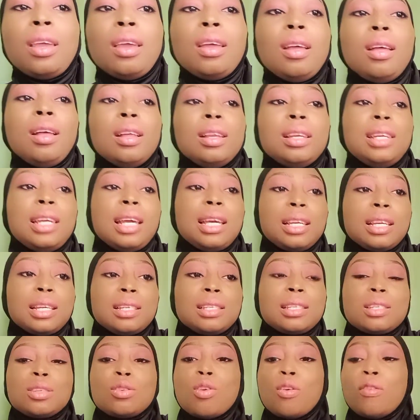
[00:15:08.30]
ladies,
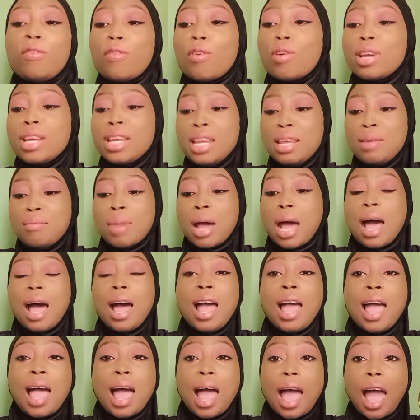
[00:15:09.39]
go for Nema
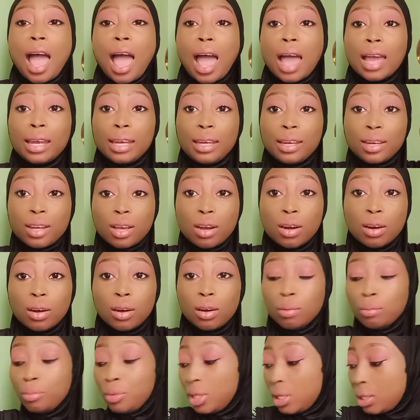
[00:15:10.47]
and
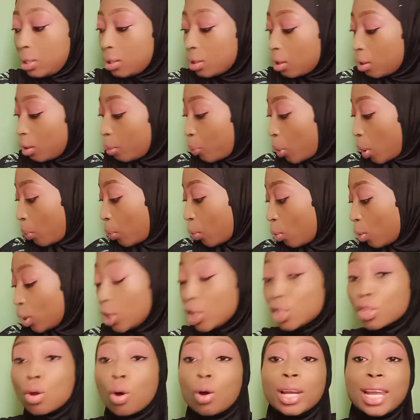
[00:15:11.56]
this purple one is
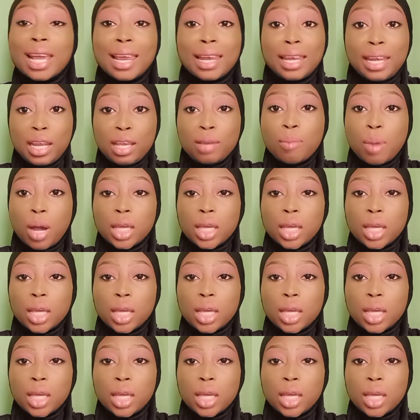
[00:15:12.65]
called Enigma.